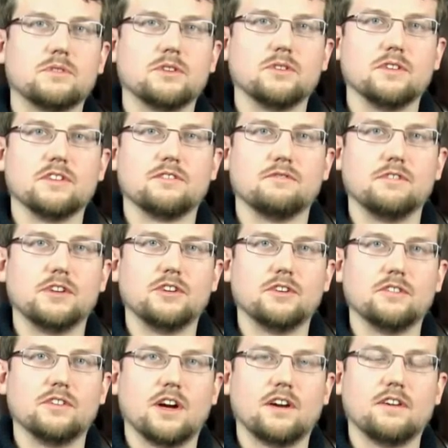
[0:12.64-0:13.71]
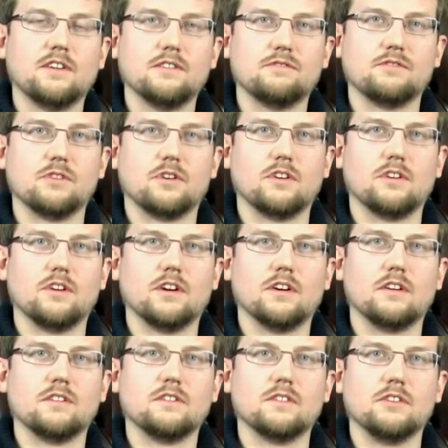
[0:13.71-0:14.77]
to this video diary for